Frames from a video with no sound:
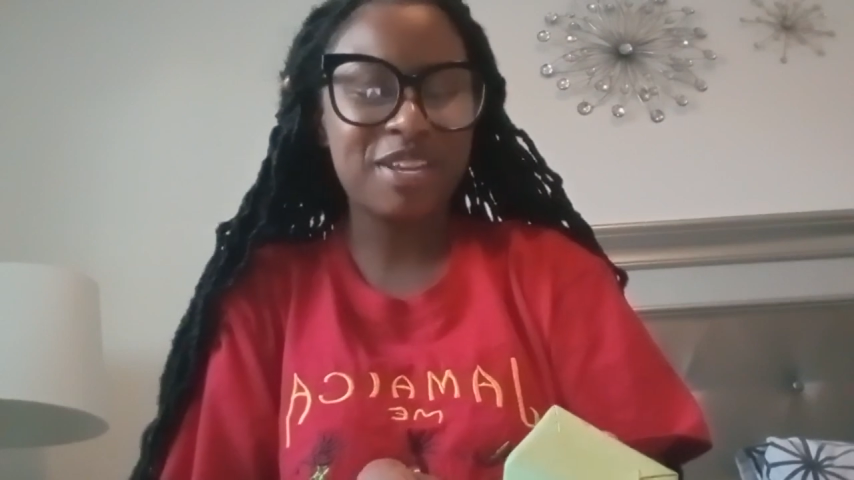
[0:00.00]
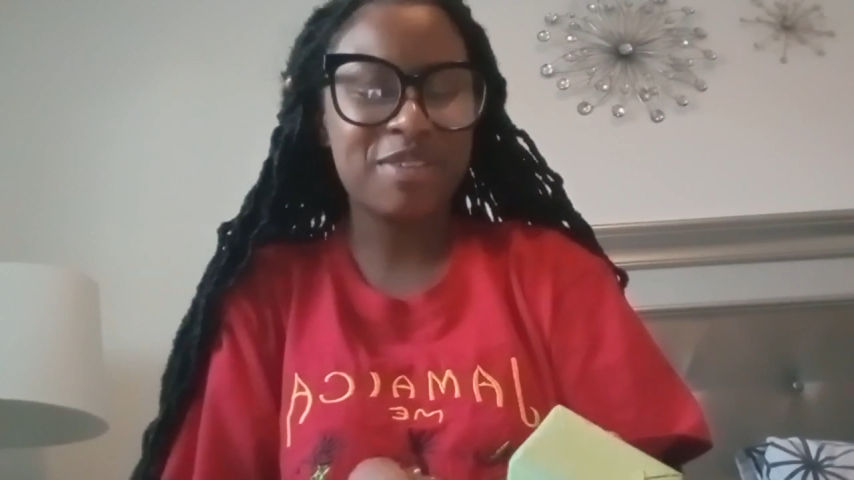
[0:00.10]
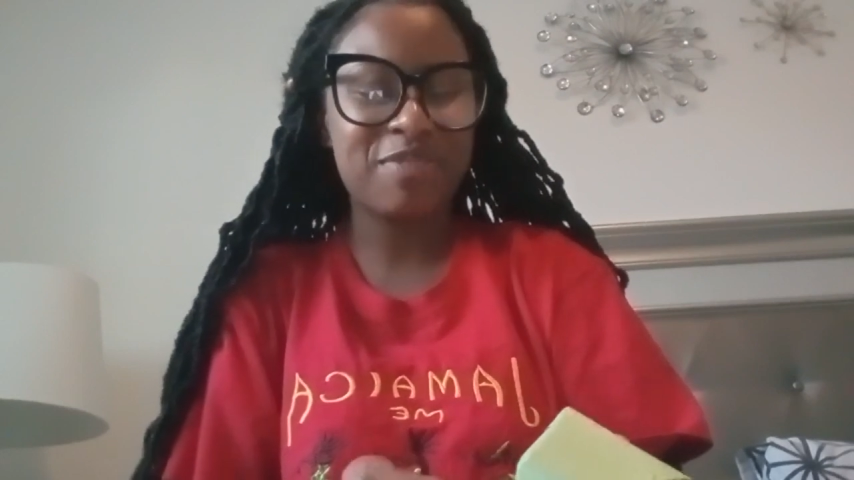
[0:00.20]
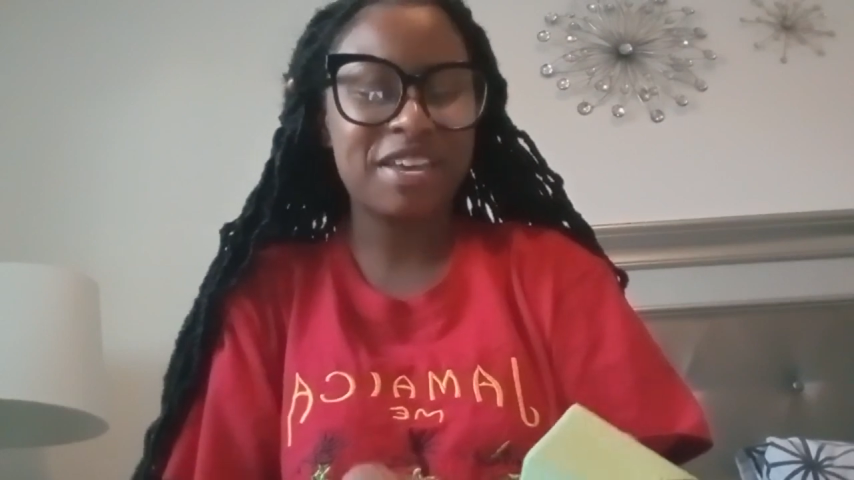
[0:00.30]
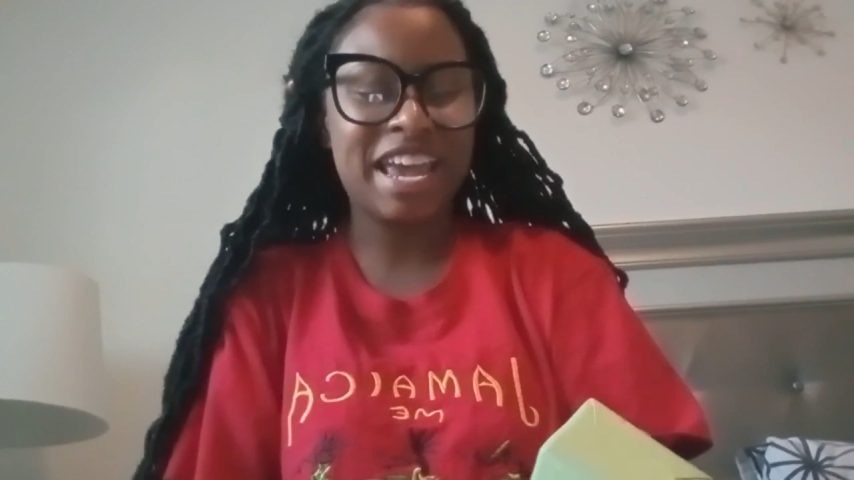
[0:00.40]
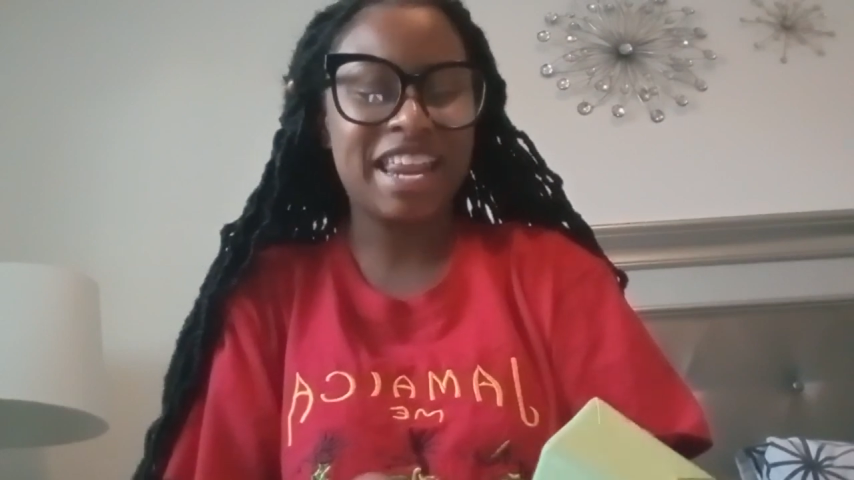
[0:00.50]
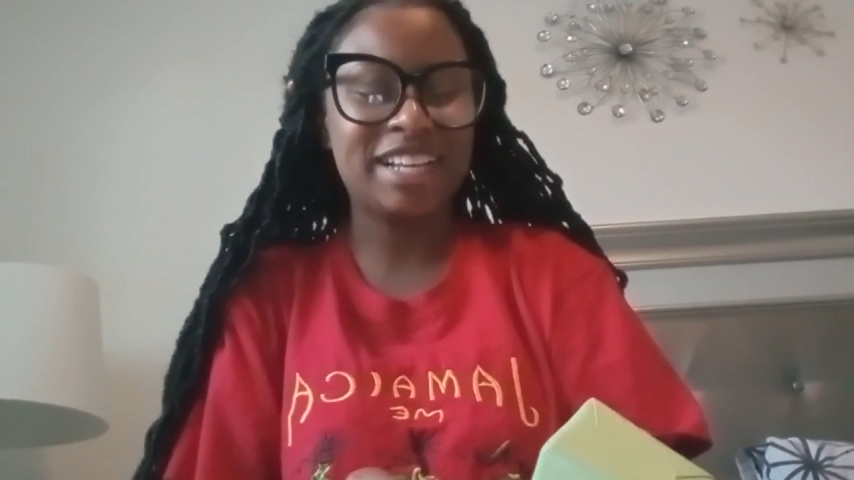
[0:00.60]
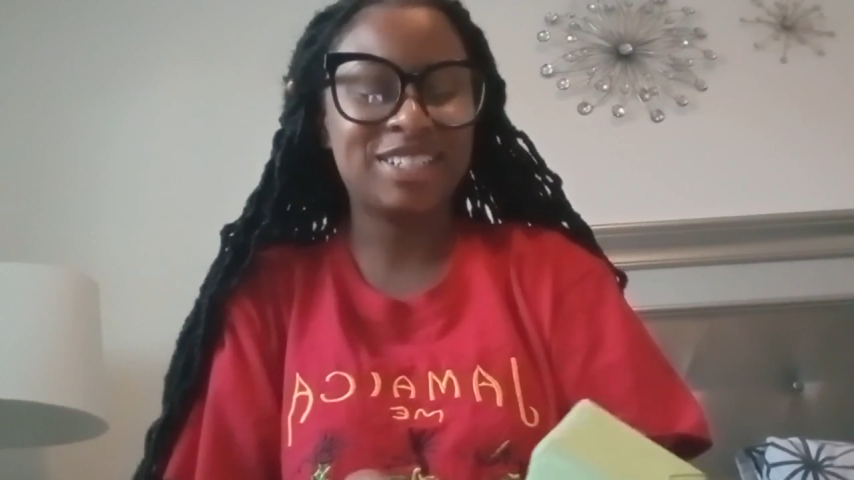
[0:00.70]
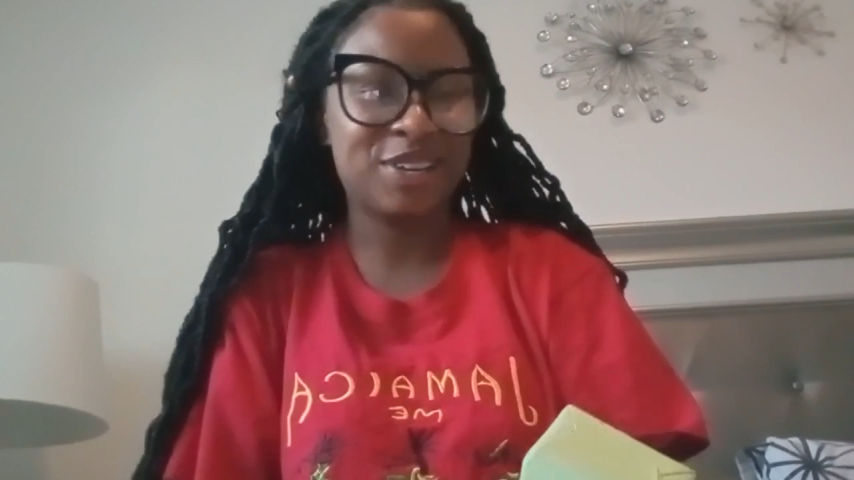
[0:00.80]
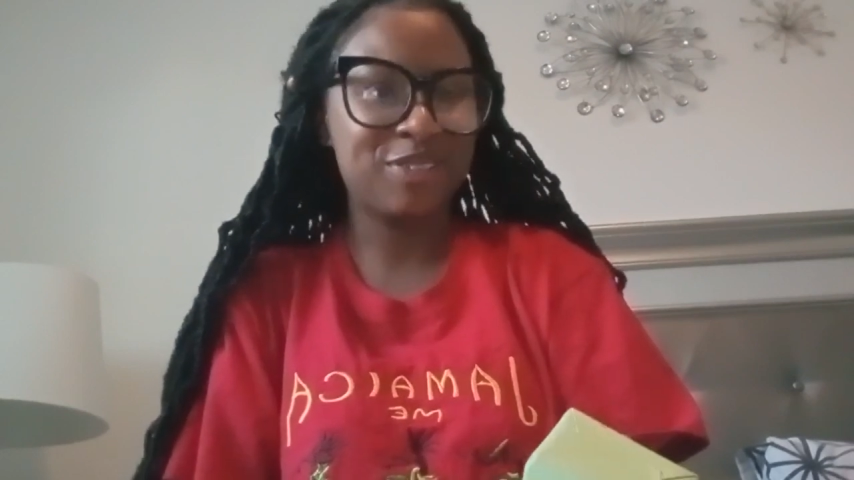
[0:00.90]
going to be in a
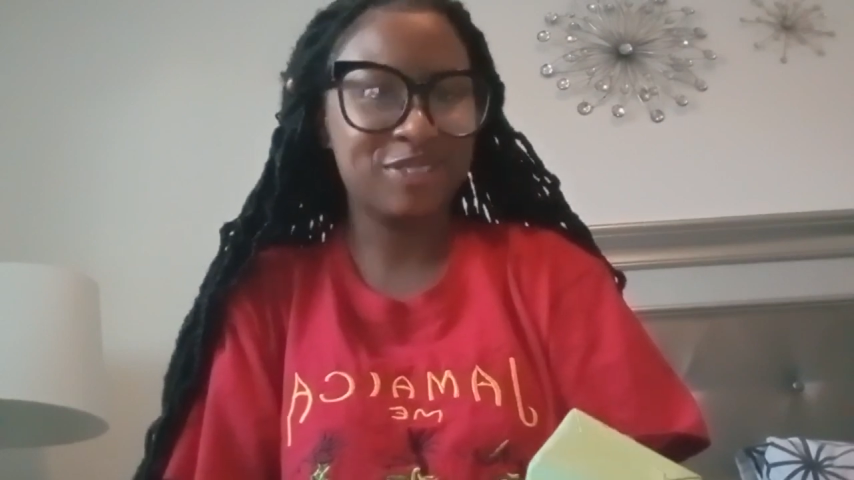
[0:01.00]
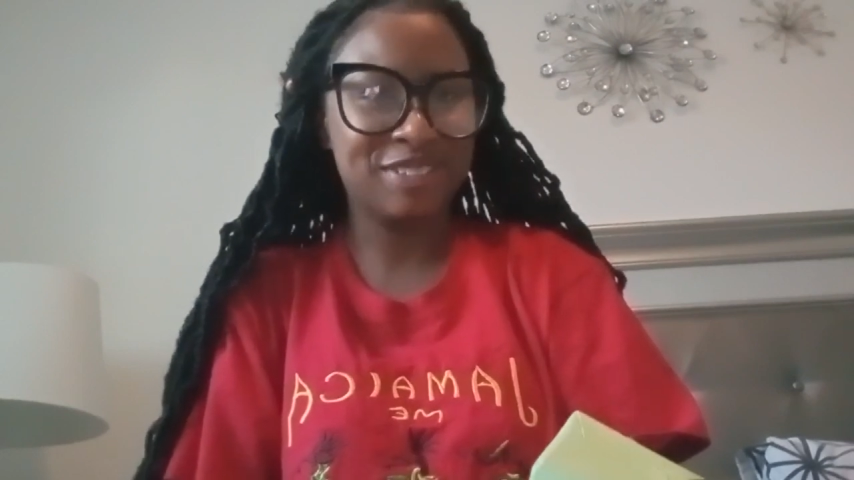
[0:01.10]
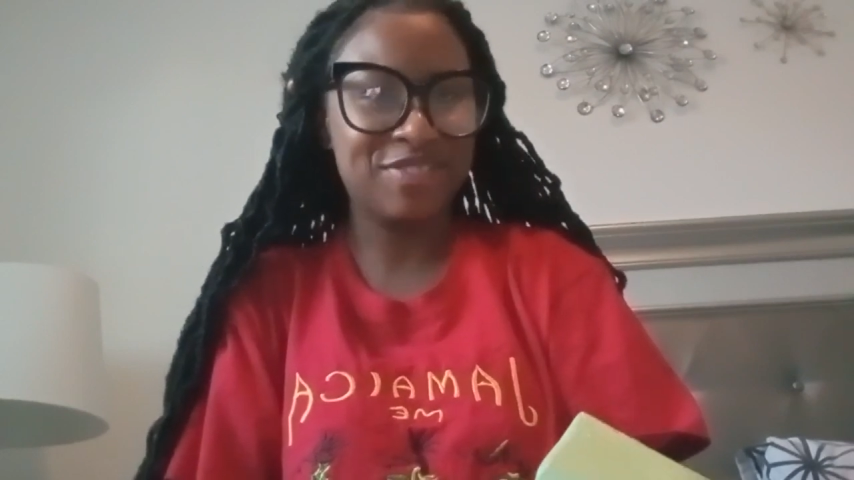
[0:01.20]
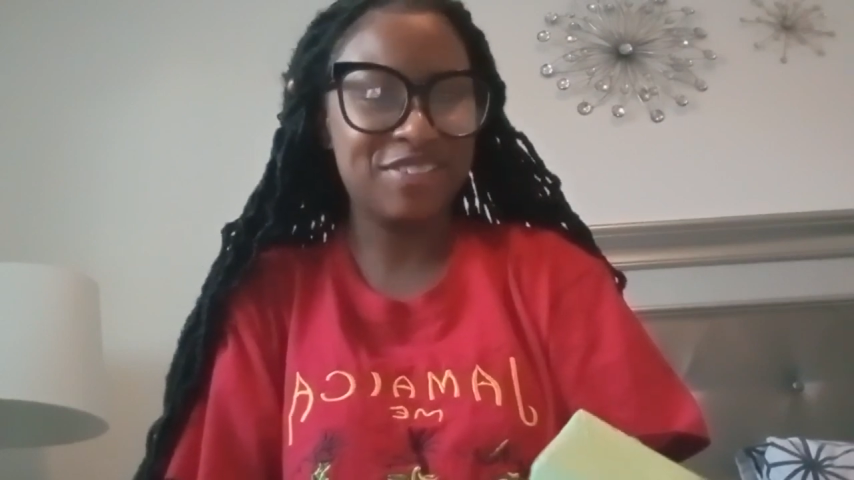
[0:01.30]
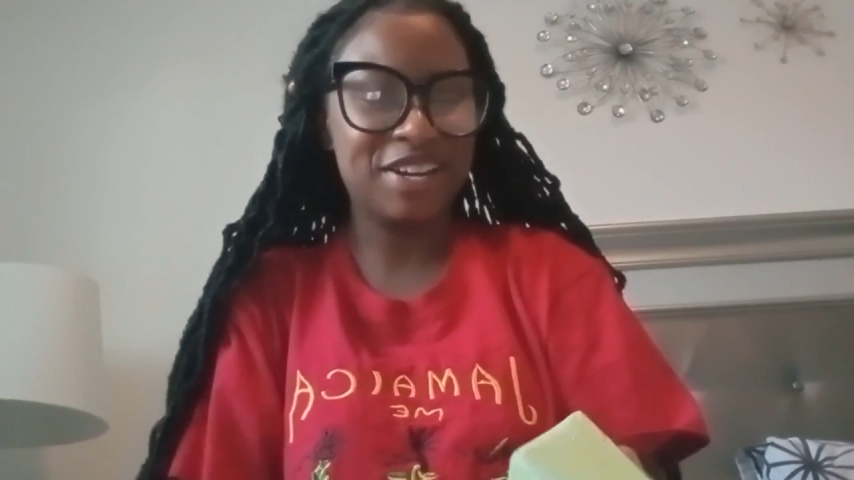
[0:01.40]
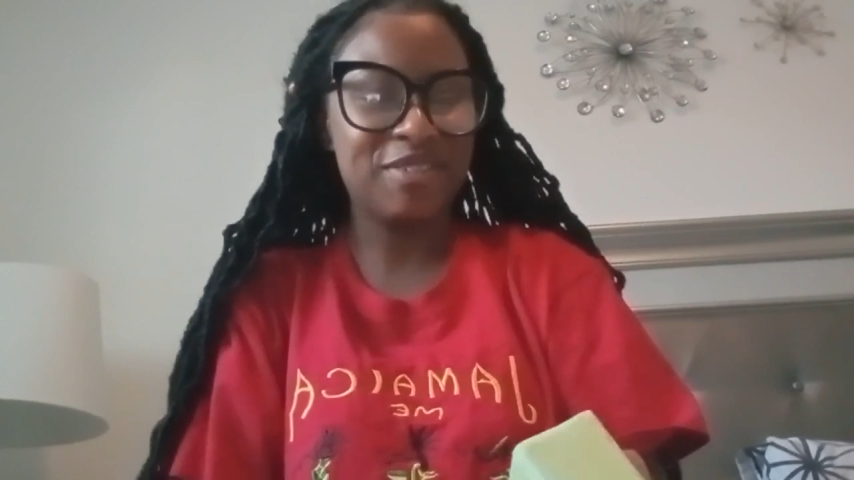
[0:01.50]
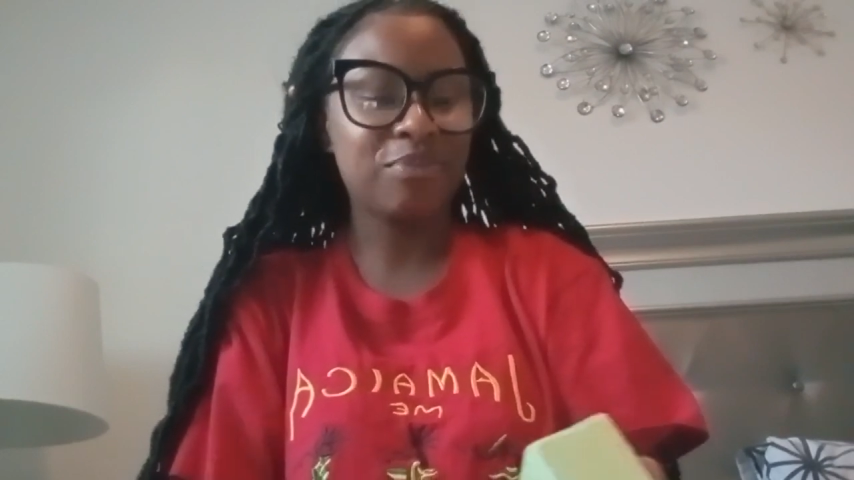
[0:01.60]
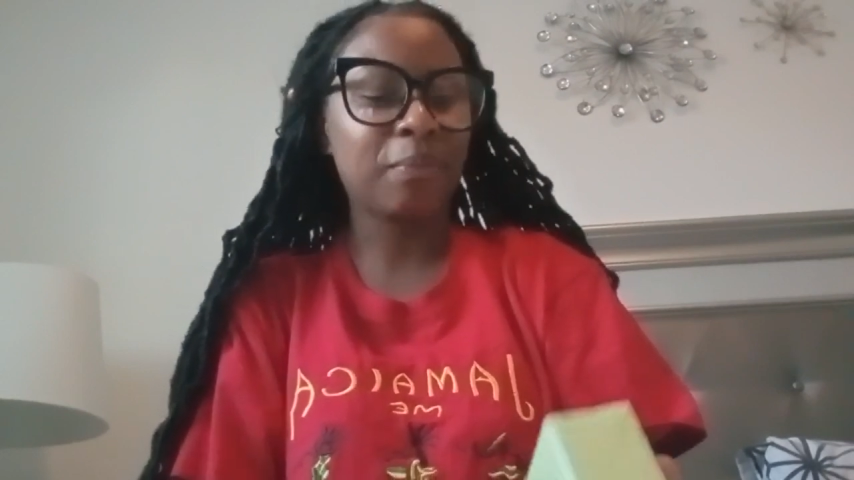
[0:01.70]
shower routine video.